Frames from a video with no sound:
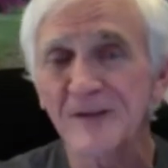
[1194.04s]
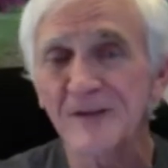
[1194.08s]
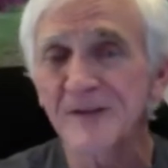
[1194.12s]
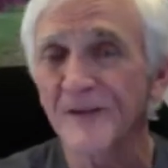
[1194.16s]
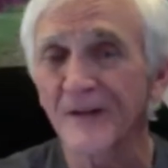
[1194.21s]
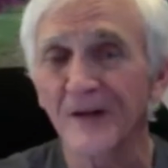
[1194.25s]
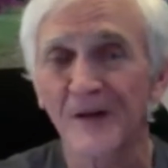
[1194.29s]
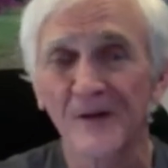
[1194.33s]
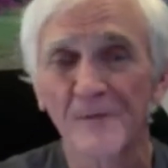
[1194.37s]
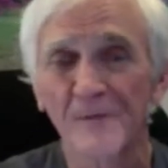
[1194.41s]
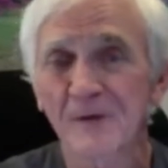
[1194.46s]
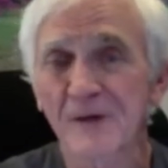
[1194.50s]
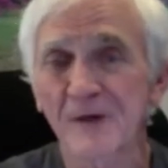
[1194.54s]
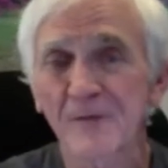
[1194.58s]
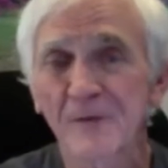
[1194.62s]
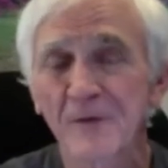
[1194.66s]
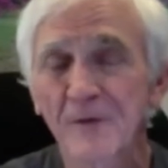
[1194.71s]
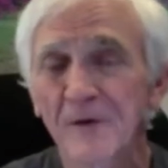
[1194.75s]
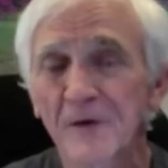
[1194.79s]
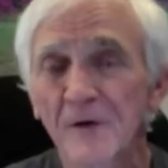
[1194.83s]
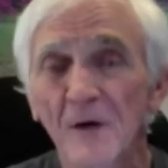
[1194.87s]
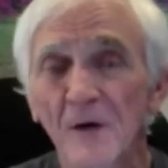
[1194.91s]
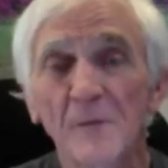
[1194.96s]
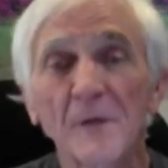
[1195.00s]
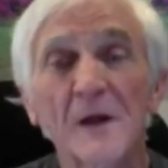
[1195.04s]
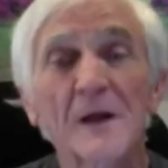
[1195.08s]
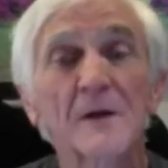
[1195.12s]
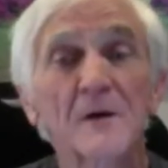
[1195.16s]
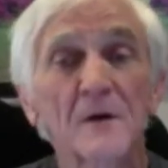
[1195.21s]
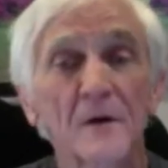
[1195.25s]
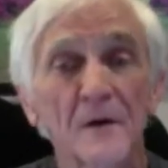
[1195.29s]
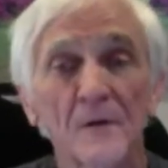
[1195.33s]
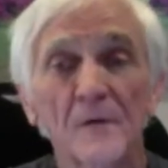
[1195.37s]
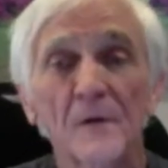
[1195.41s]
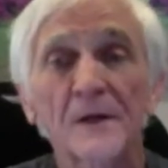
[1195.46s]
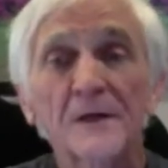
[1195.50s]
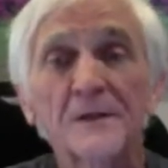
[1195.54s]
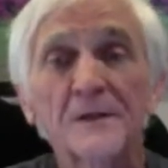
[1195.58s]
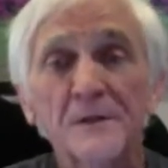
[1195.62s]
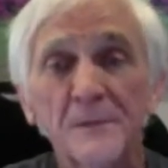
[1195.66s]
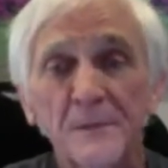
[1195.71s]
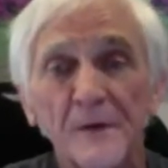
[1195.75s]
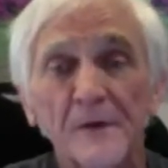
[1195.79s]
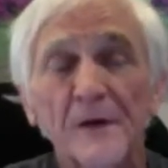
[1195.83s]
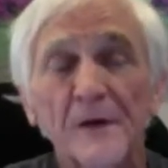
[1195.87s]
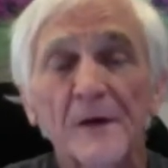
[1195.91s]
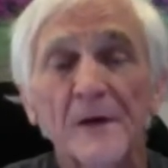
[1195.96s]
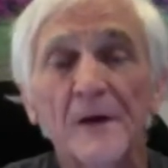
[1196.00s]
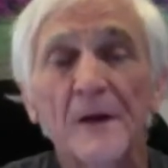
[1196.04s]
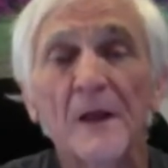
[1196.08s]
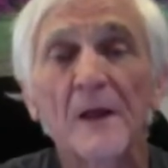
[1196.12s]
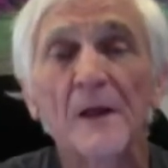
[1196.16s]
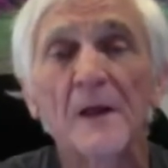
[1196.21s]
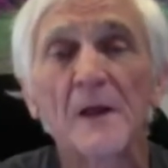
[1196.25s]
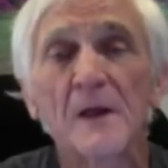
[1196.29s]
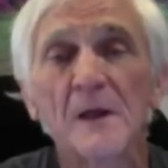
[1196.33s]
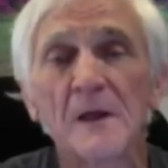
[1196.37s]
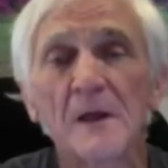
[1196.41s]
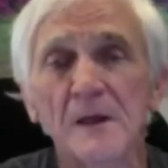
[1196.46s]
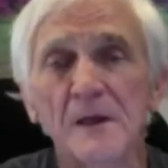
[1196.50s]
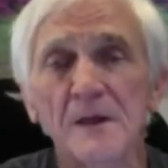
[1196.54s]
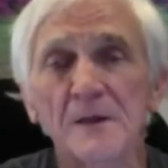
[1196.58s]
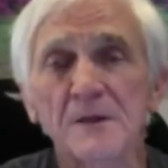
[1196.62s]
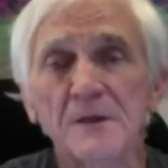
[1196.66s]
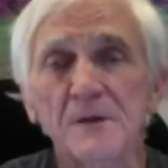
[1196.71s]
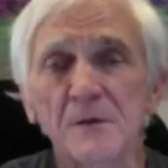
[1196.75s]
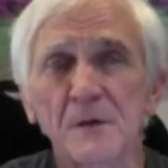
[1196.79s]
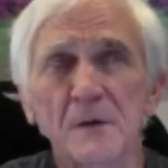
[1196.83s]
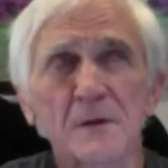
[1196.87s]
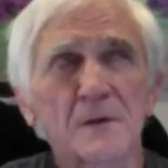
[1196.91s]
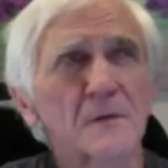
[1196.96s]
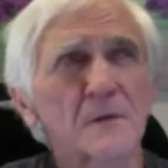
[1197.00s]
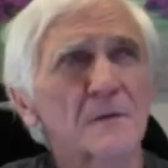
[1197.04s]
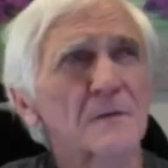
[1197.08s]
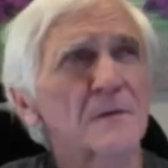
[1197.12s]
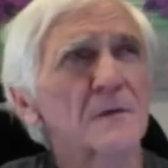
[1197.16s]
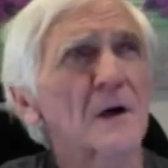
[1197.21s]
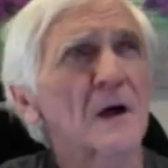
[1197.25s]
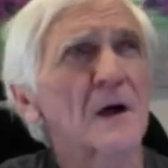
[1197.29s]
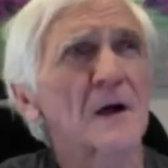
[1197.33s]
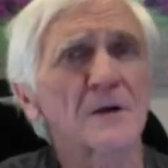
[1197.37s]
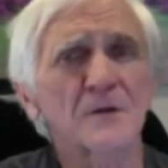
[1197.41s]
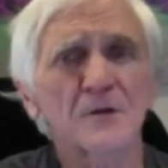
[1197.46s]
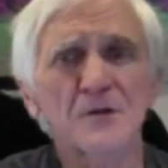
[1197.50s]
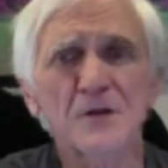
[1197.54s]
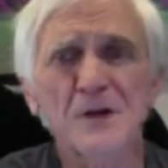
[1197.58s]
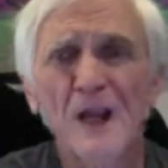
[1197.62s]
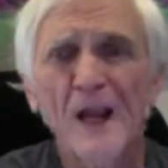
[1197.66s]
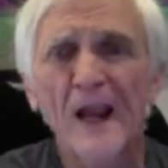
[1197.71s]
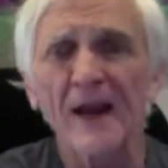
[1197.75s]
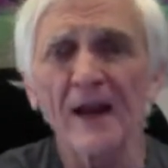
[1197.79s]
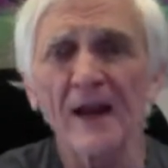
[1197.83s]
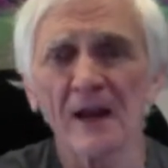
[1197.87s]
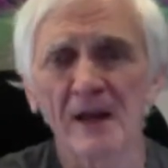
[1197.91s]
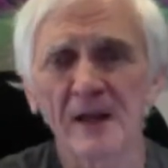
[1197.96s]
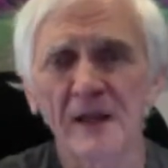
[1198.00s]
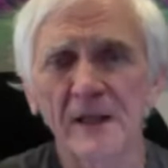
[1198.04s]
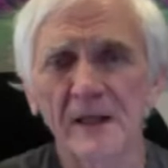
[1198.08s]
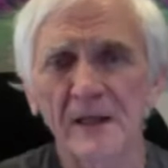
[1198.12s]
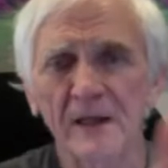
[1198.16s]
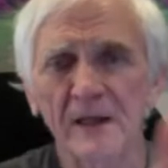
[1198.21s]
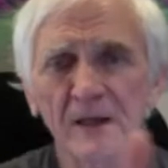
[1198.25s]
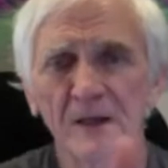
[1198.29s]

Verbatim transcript: you know whatever you want to call it, I call it Great Spirit, is sort of uh, channeling